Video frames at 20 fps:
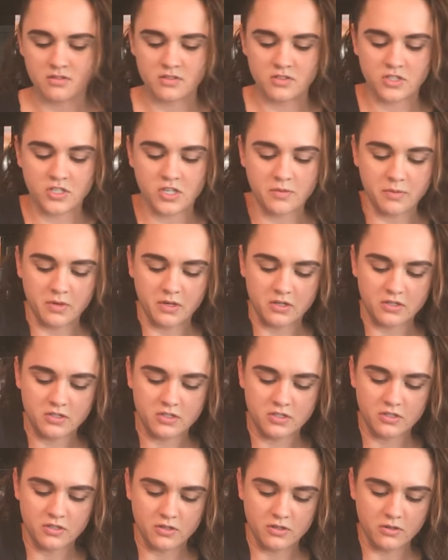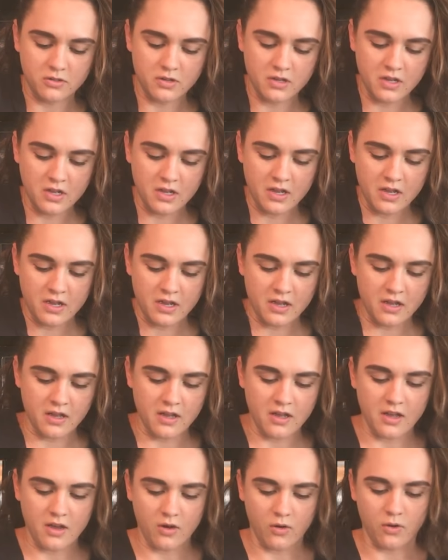cheaper too,
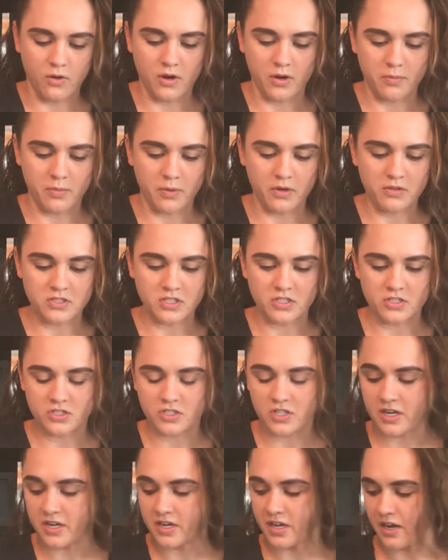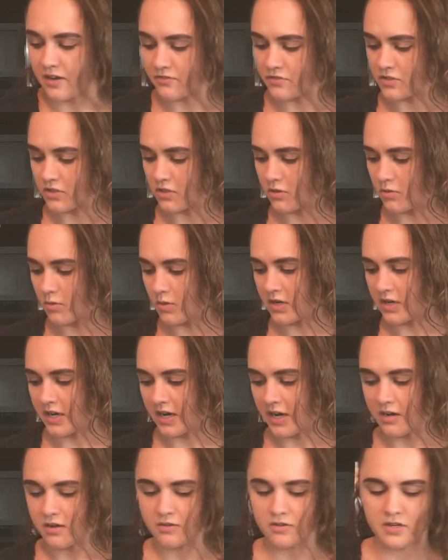or a protein shake after a
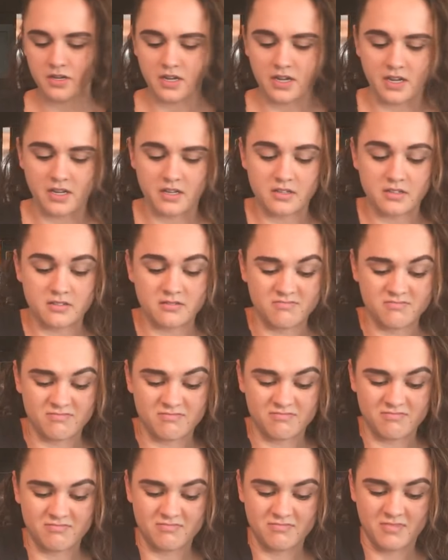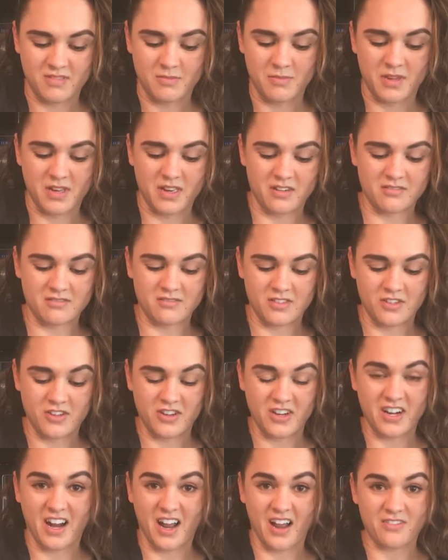workout. And I mean, you
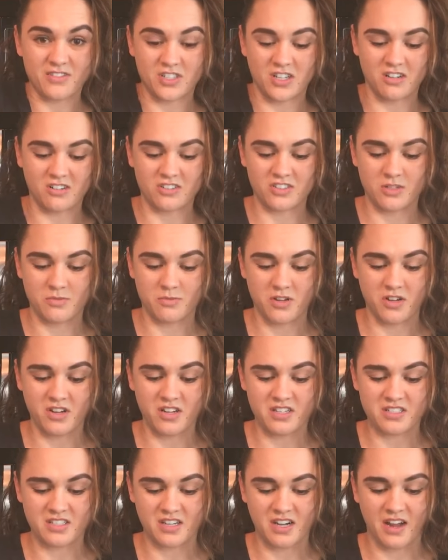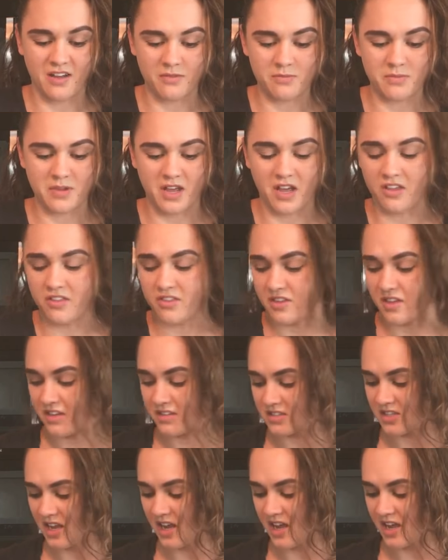gotta have chocolate chip cookies and have them be healthy.
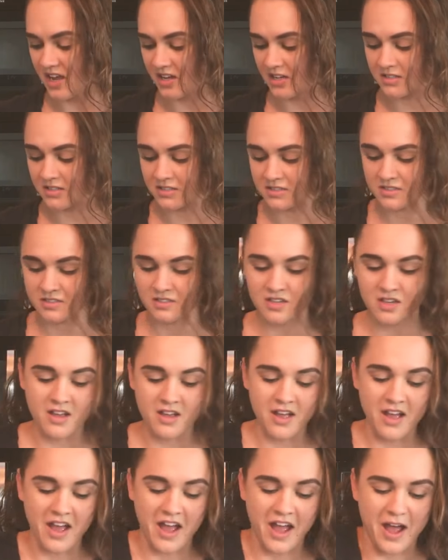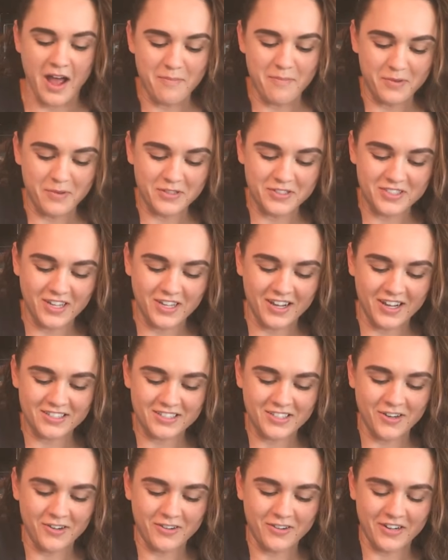It's eggs, applesauce,
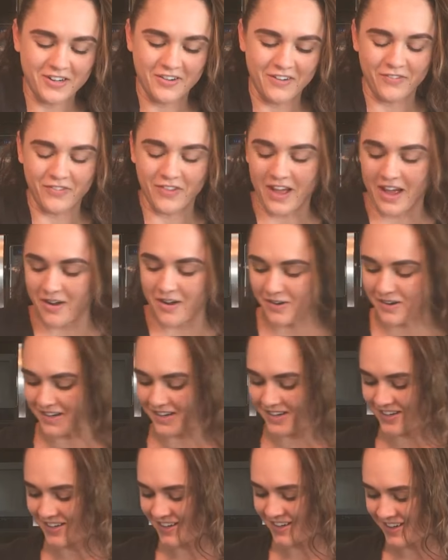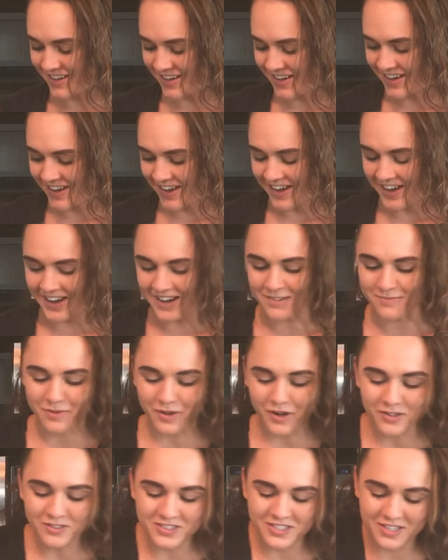coconut flour, and
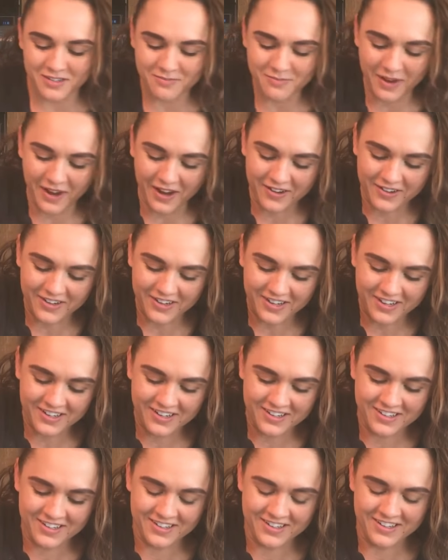protein powder.